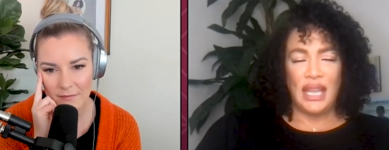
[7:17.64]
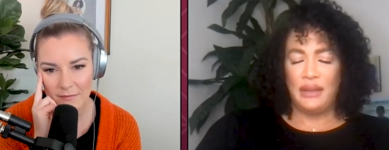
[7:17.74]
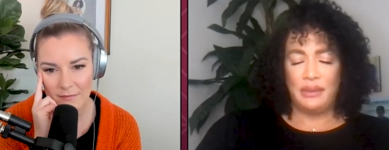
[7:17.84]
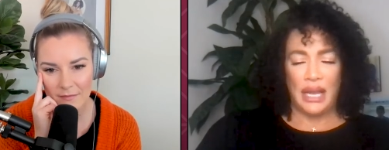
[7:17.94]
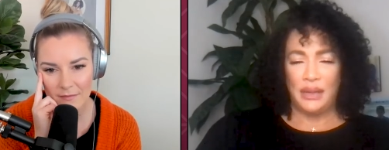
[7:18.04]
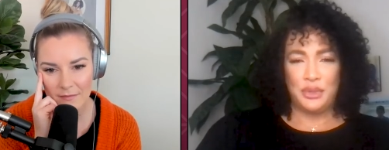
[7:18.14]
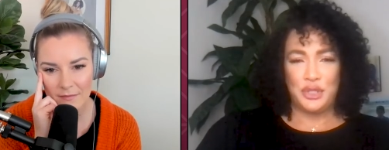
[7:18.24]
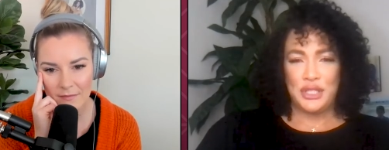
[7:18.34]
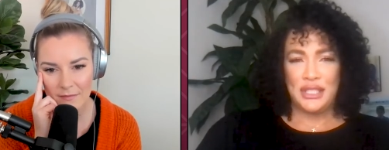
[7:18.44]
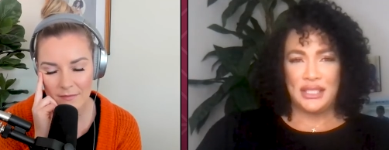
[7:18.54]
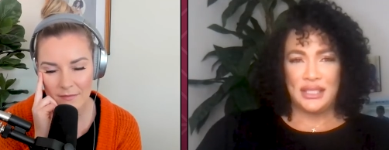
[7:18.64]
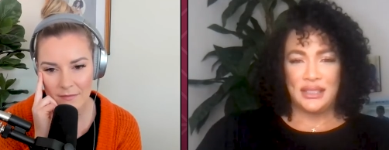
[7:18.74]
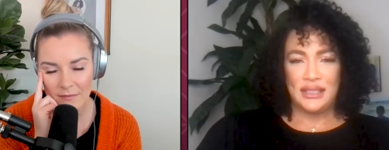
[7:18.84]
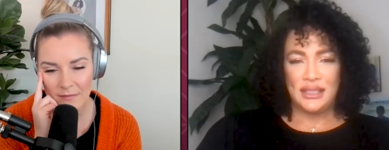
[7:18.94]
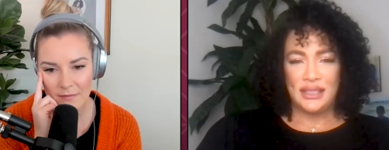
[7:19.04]
Speaker 1: I, I was just,
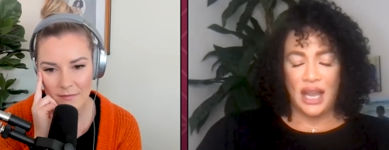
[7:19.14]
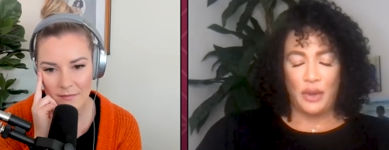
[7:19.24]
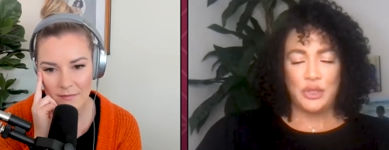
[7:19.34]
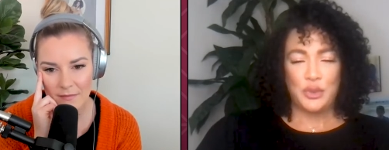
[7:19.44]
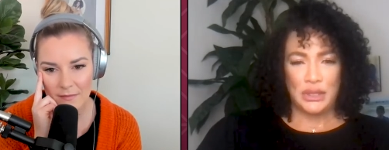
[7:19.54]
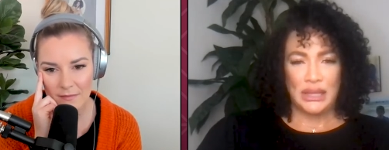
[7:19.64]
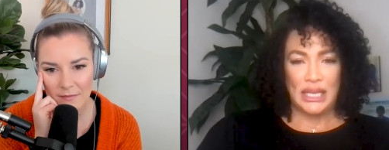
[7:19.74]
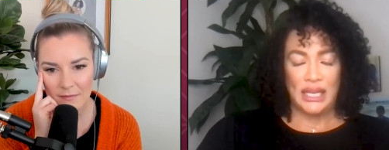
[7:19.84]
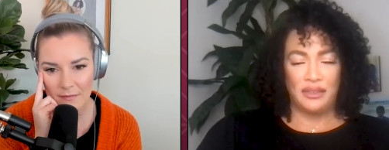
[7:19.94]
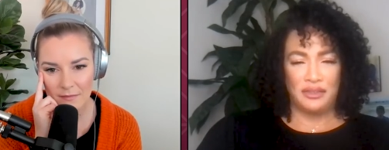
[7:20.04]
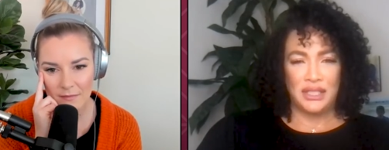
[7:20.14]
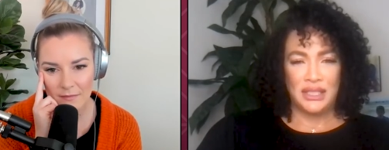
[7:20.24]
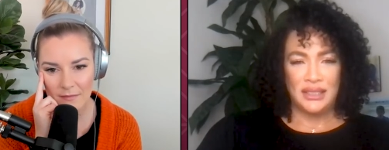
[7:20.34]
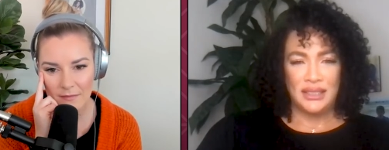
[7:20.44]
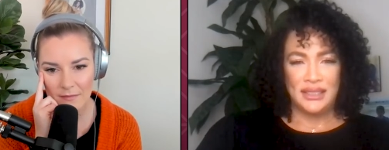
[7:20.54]
I was relieved.
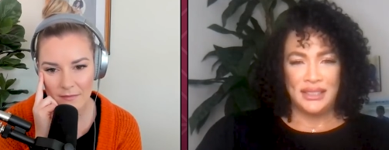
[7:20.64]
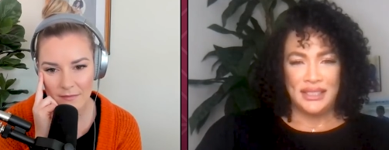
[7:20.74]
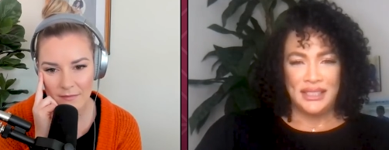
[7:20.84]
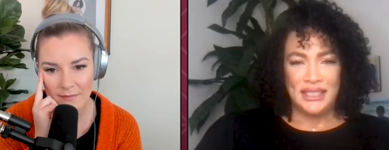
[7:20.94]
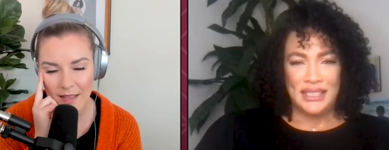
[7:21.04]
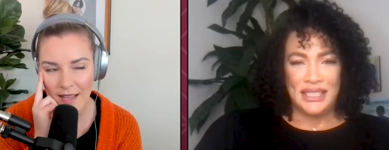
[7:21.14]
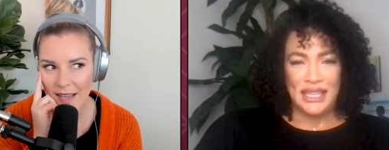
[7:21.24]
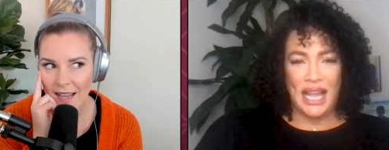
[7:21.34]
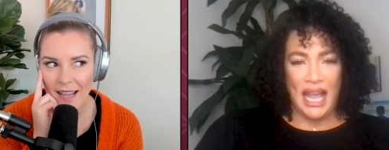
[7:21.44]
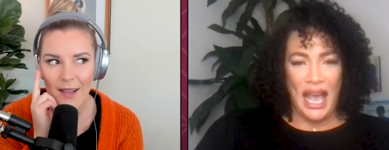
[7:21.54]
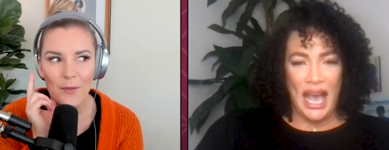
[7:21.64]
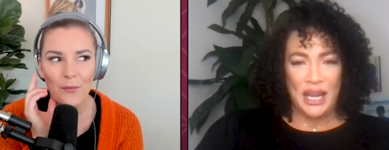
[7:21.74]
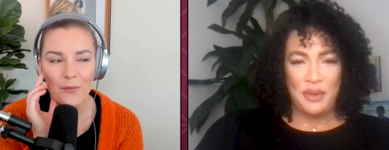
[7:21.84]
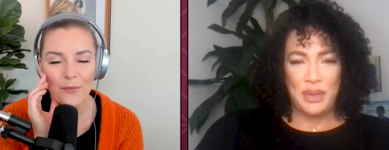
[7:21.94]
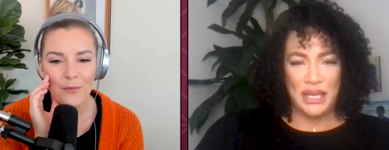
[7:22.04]
Like I had
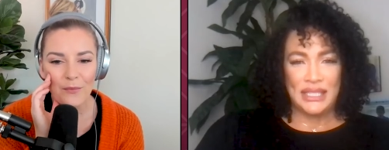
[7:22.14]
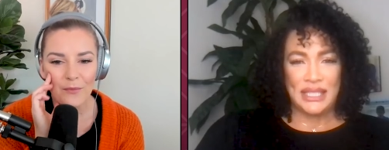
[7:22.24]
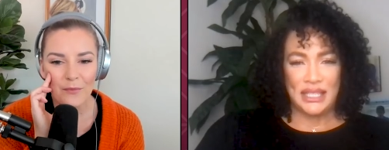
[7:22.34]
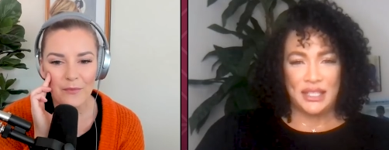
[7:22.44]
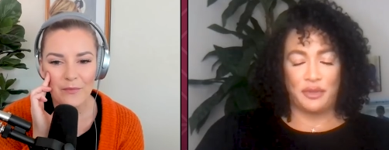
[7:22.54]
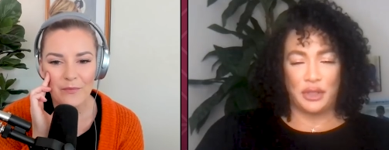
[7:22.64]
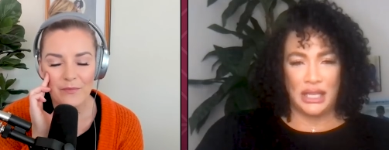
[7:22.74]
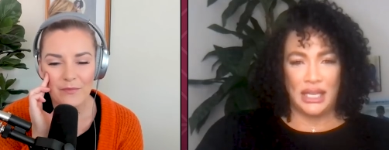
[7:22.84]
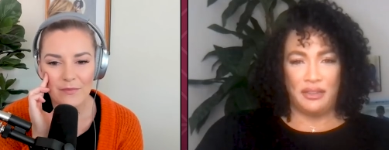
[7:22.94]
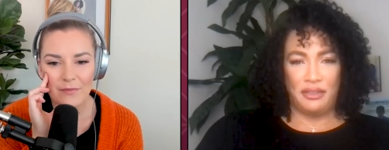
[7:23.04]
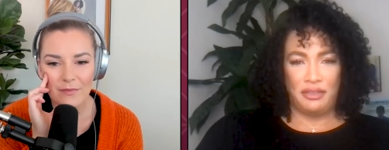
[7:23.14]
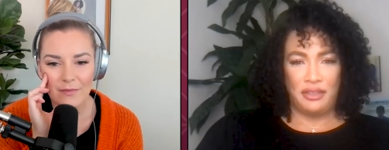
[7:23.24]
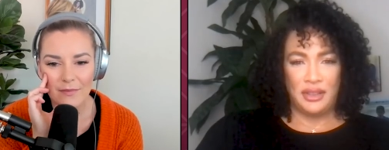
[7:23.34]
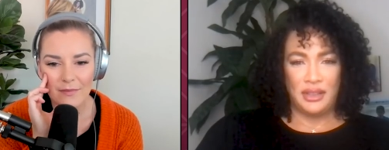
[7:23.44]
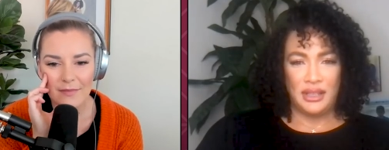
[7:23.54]
a big sense of relief.
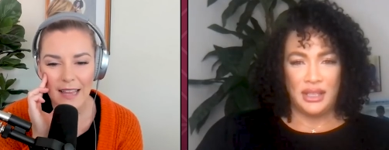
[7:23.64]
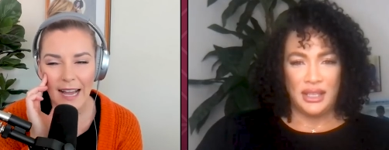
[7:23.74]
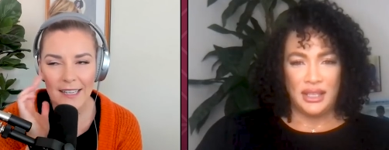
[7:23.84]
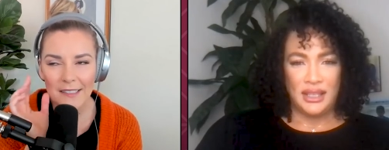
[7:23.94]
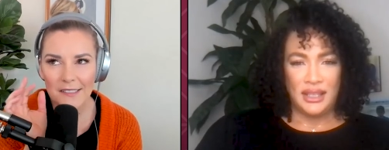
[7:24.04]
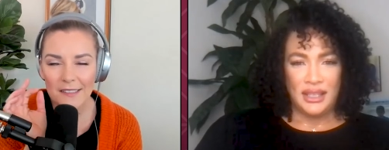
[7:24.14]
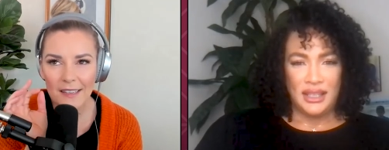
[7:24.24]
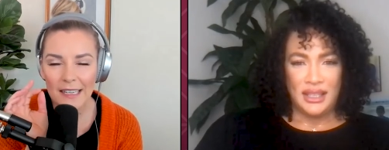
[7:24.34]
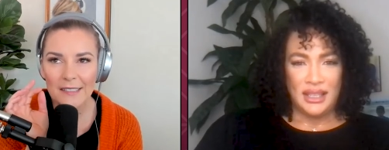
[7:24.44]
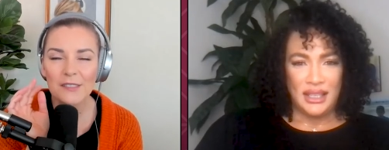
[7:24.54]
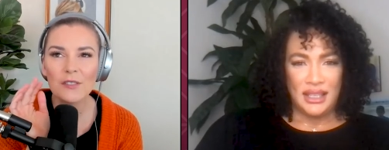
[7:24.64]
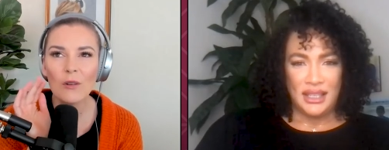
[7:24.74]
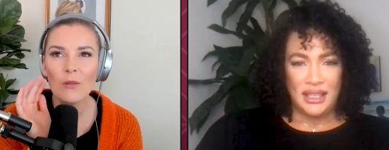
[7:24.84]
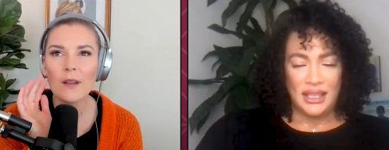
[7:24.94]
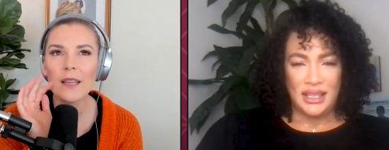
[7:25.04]
Speaker 2: That is, it's so
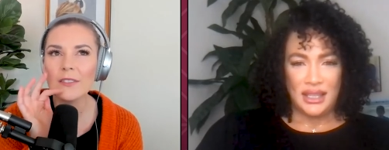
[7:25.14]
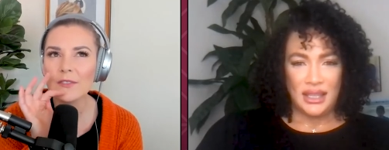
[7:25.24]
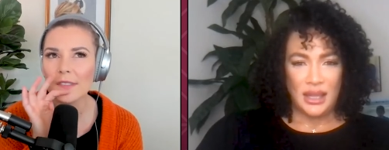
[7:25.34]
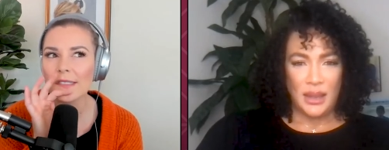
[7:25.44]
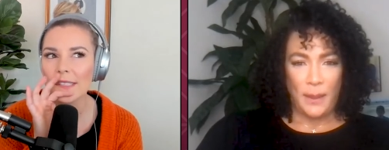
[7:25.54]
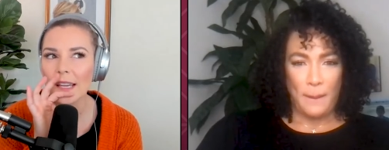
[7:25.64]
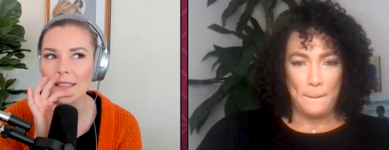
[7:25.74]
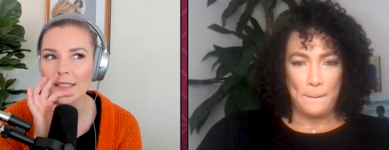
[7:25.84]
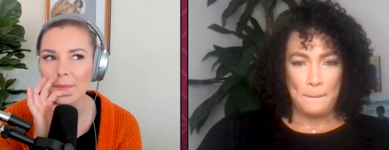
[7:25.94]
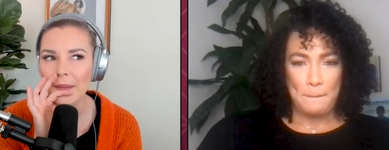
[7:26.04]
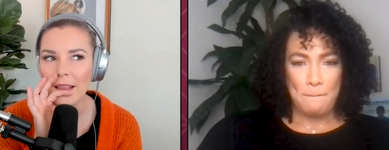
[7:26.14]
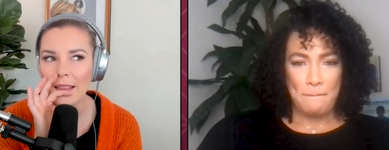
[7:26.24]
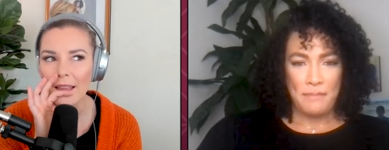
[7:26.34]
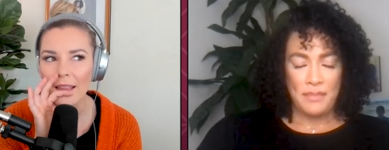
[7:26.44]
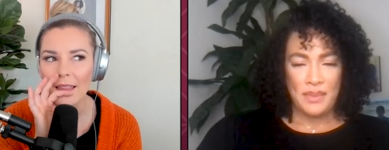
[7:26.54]
interesting to me
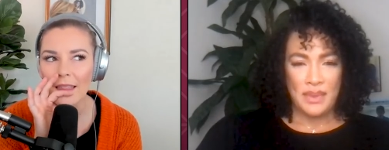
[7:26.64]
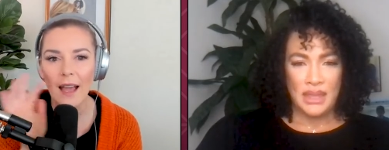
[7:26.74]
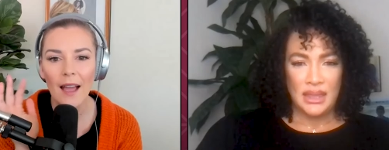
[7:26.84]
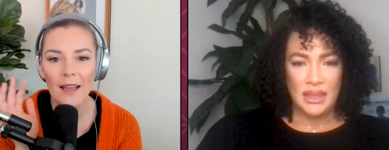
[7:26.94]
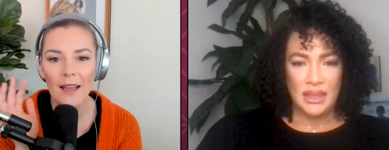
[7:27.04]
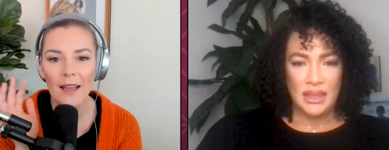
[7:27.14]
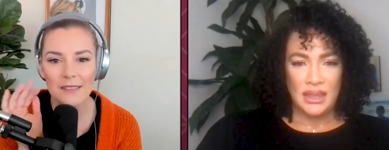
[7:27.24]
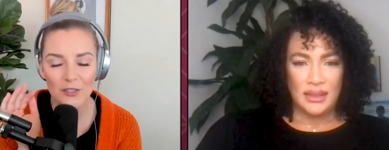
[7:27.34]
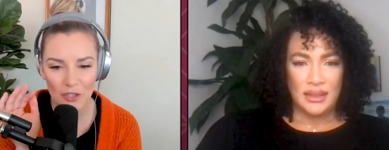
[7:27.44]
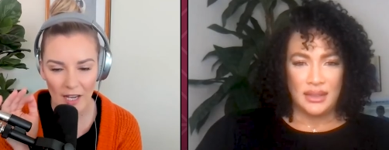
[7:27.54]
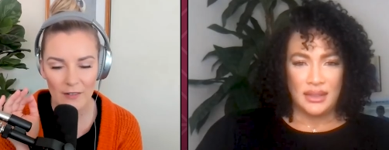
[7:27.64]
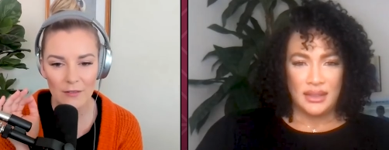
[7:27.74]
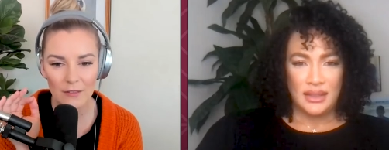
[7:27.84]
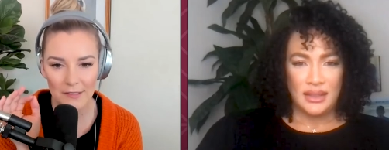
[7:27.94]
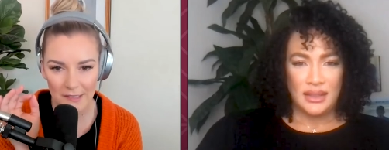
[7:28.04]
that that is a
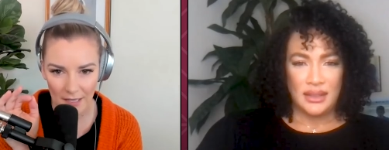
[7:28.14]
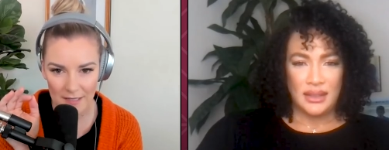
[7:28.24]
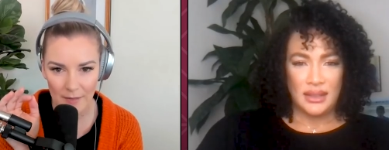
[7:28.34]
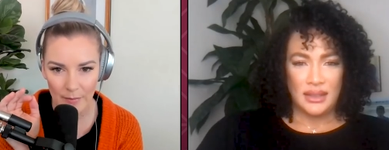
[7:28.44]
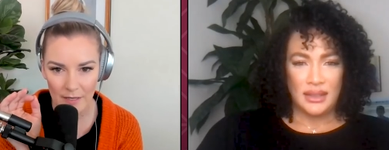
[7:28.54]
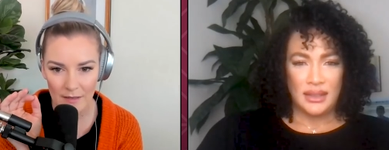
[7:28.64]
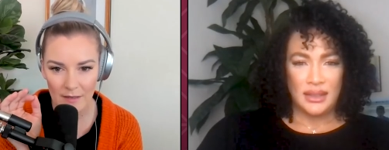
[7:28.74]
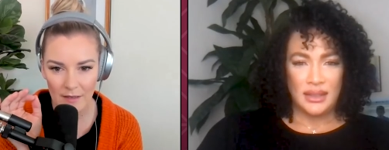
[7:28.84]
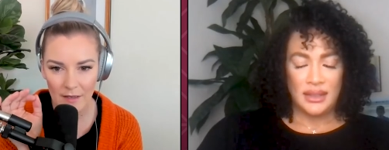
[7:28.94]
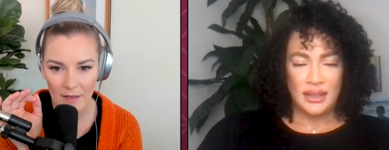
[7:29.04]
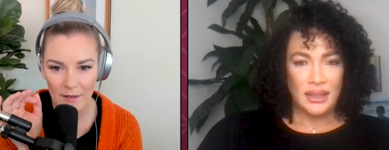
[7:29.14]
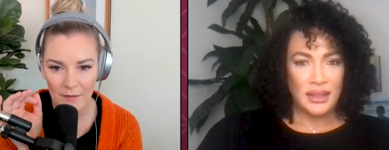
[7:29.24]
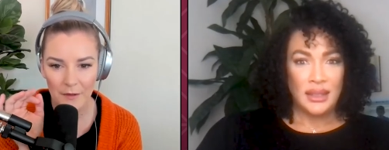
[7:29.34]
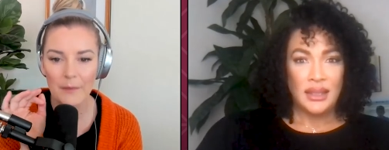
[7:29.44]
general sentiment from